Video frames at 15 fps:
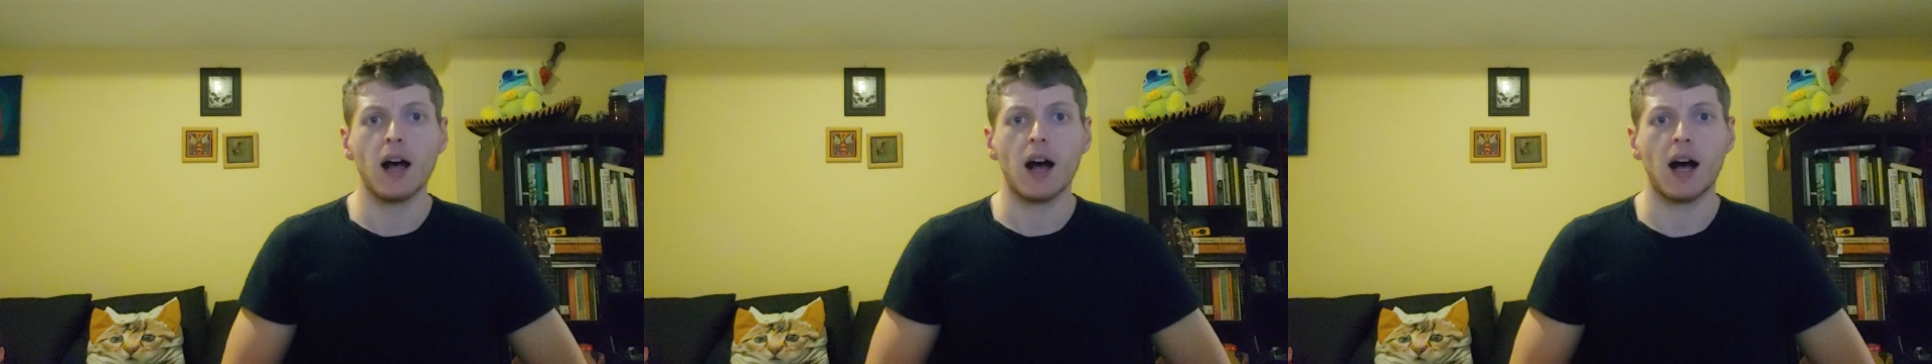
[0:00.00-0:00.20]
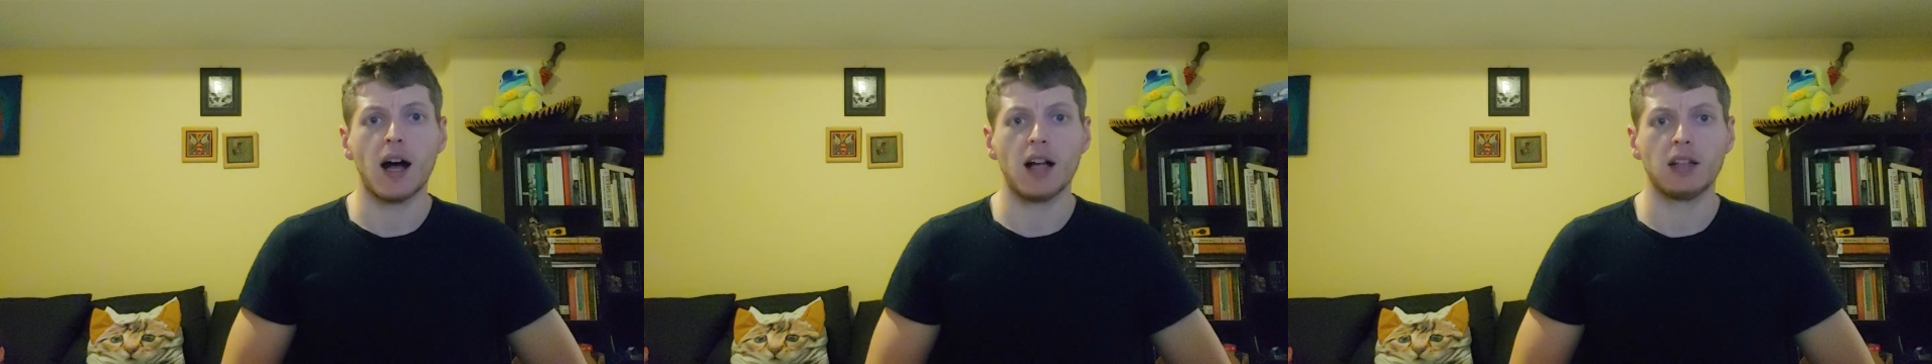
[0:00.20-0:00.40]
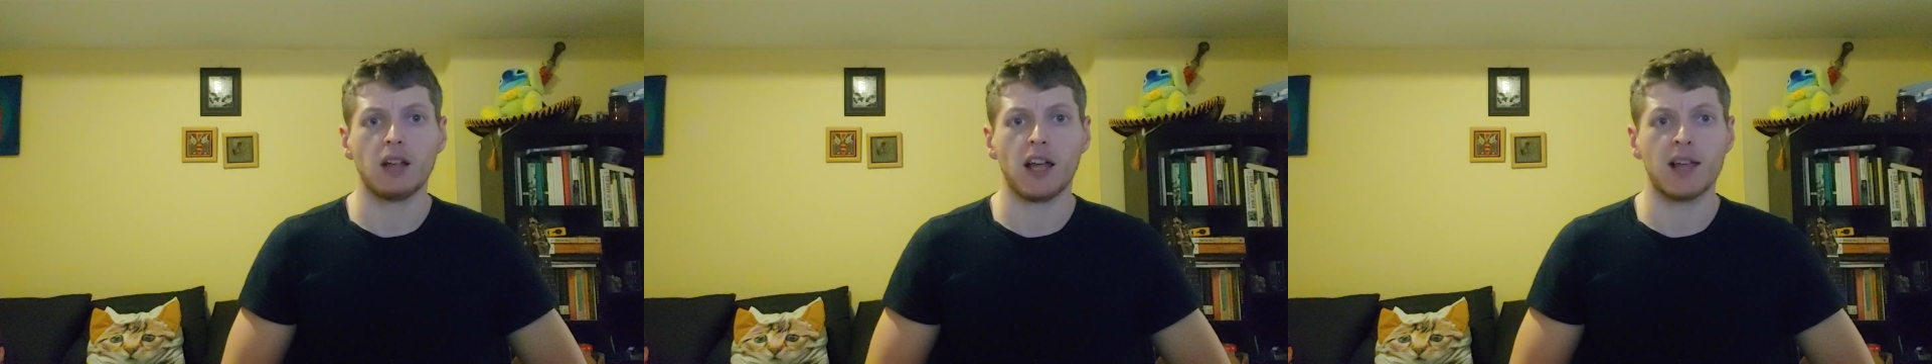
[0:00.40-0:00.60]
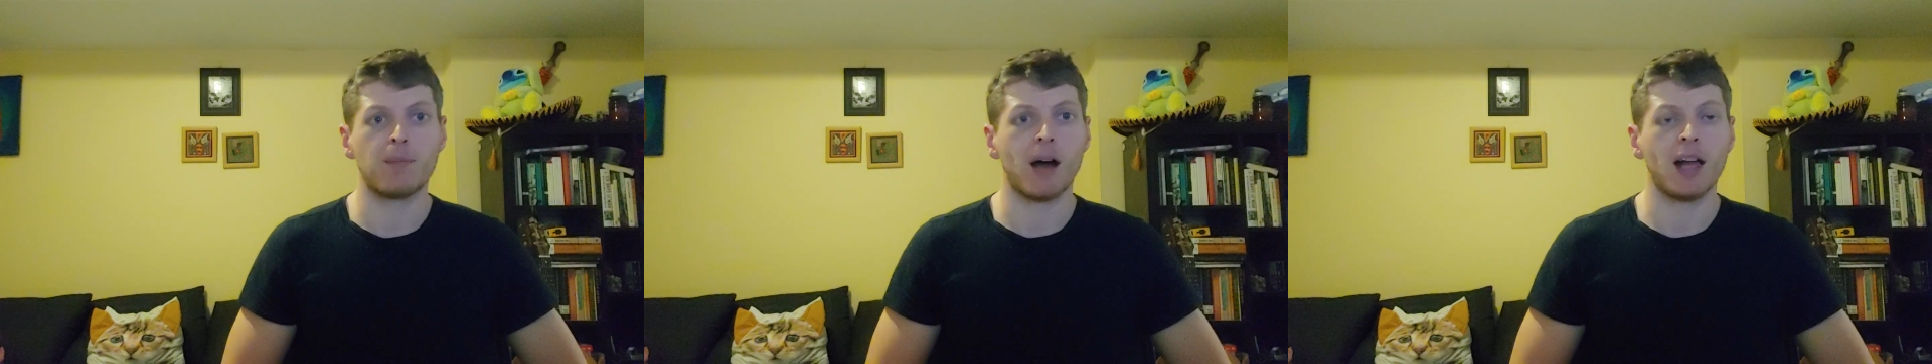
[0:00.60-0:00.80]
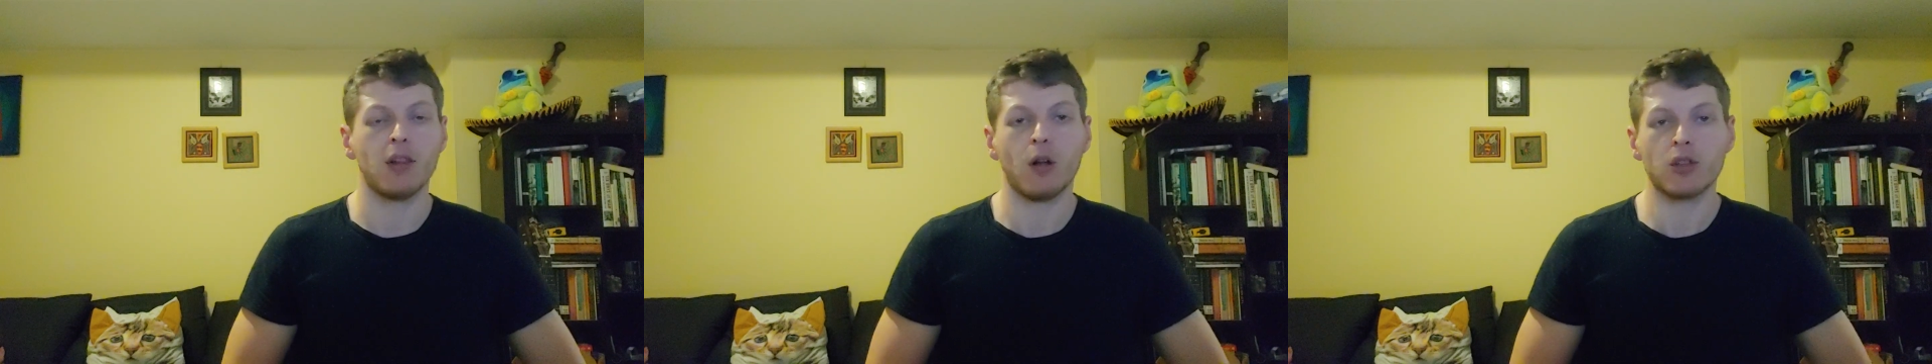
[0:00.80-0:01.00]
like
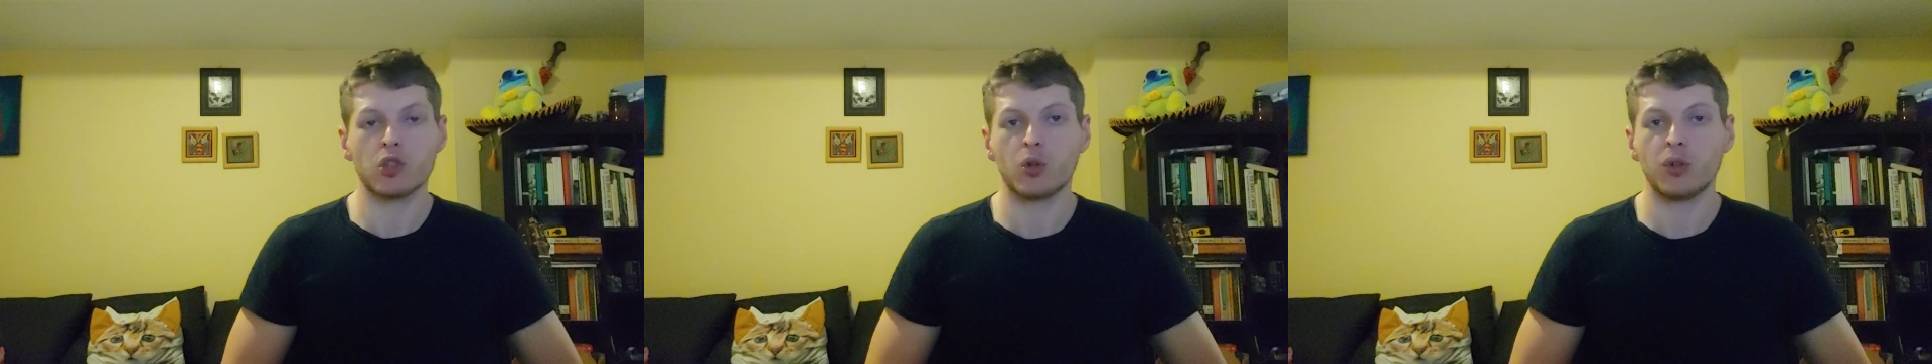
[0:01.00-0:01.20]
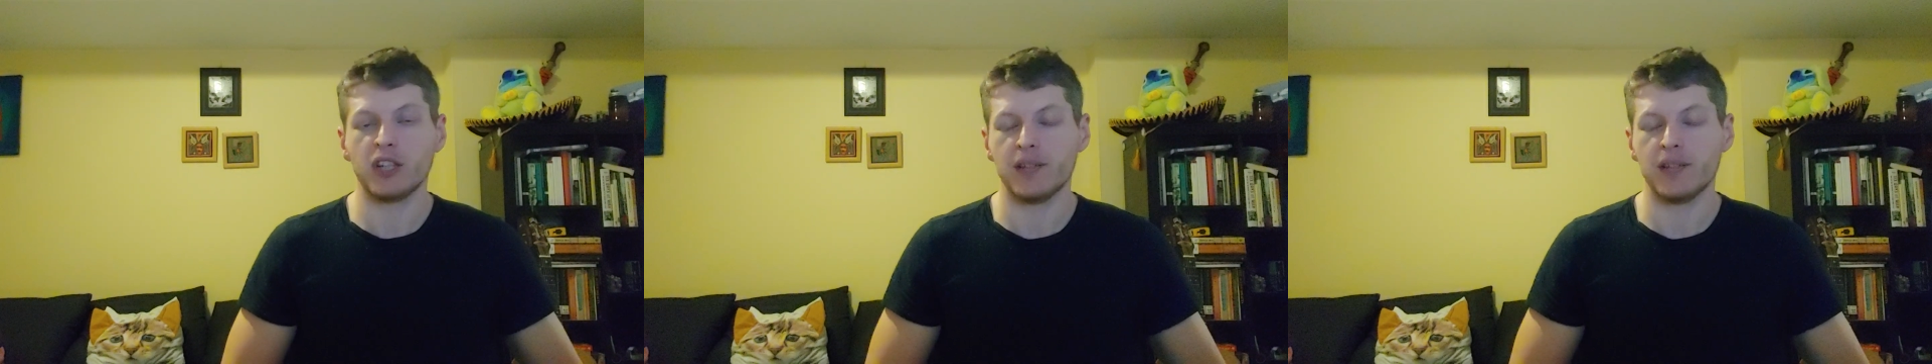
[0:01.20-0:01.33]
biological